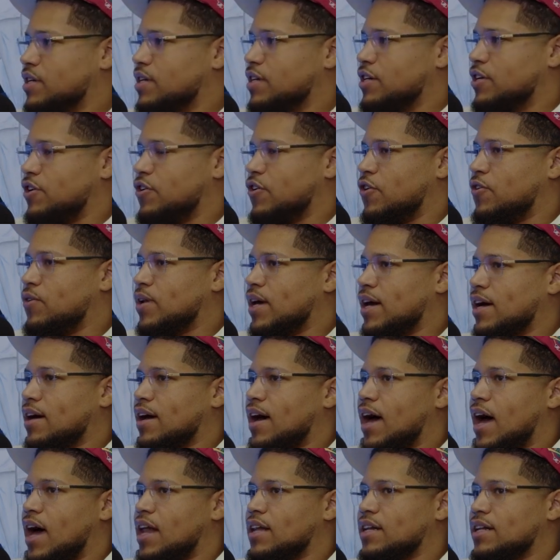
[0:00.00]
You know, like
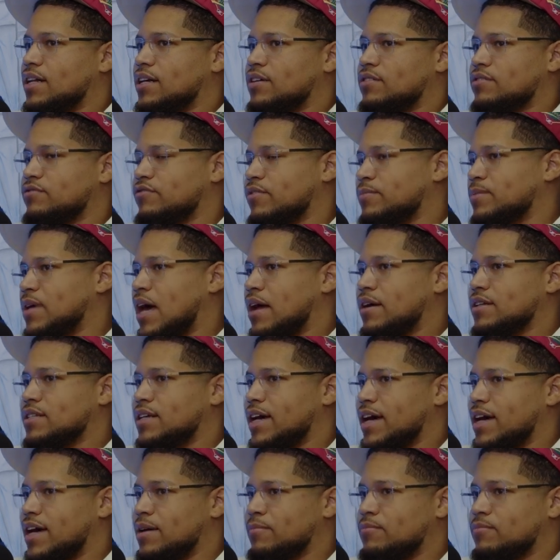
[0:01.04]
from time to
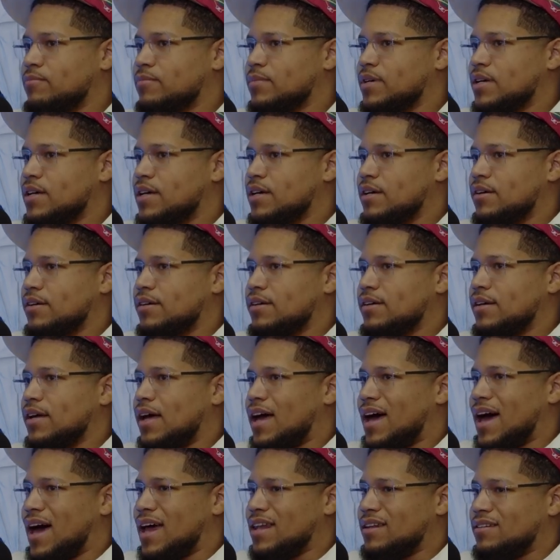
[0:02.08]
time,
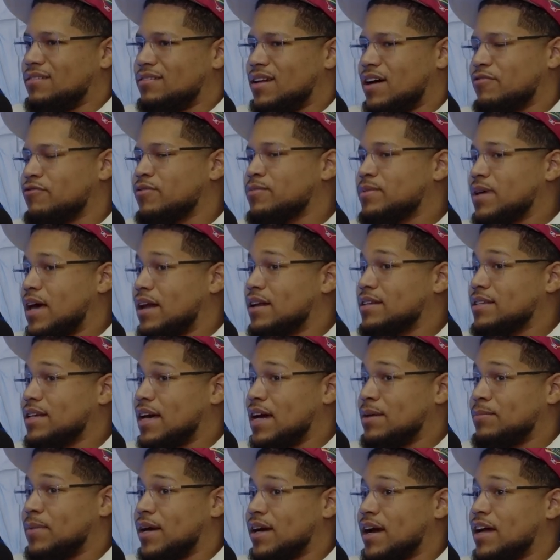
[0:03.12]
not from time to
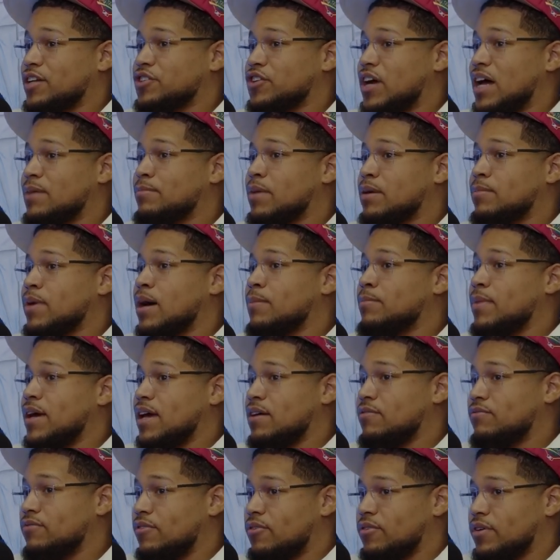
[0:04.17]
time, like I try and make my main
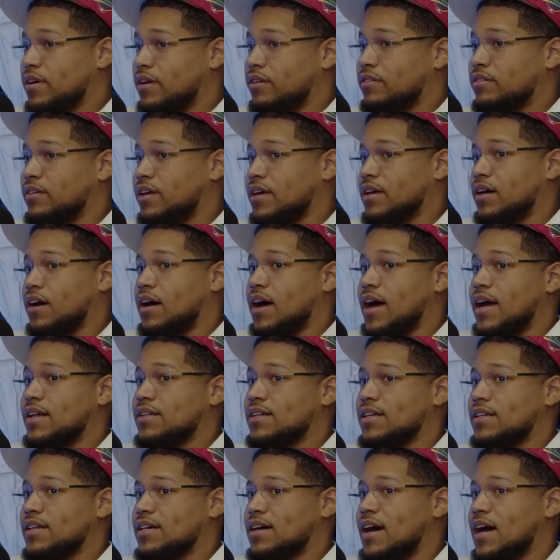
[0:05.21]
focus
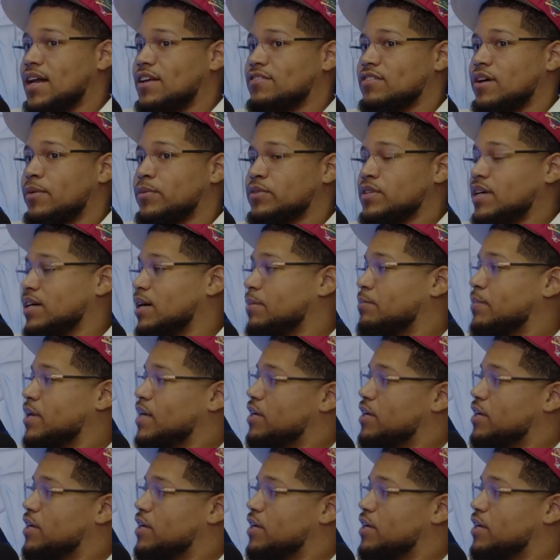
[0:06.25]
content that kind of is almost like a mini